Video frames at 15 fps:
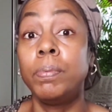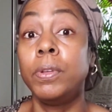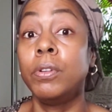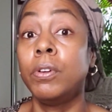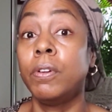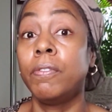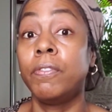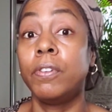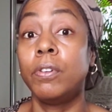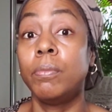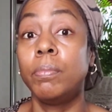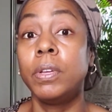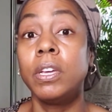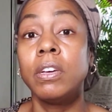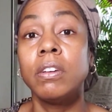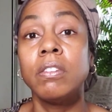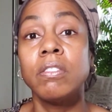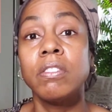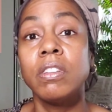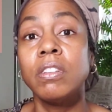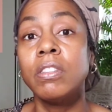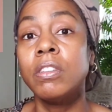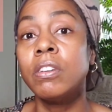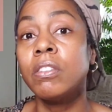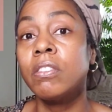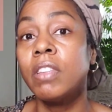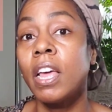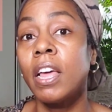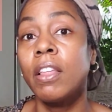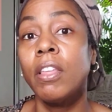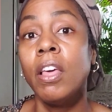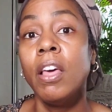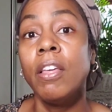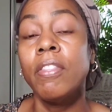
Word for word: beautiful because it looks at